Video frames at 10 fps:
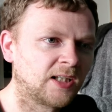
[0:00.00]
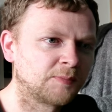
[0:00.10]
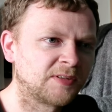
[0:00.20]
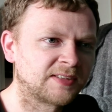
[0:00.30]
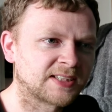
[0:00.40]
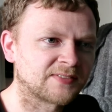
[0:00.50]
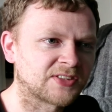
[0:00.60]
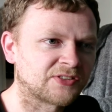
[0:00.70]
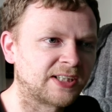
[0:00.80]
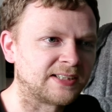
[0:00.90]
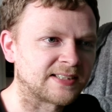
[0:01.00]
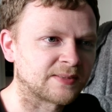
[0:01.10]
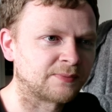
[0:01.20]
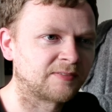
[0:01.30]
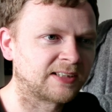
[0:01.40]
Moving into the terrains,
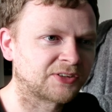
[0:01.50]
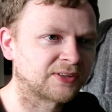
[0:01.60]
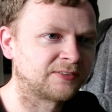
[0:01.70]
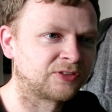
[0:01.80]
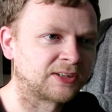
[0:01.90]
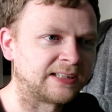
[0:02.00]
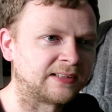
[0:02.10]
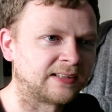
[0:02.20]
we're literally running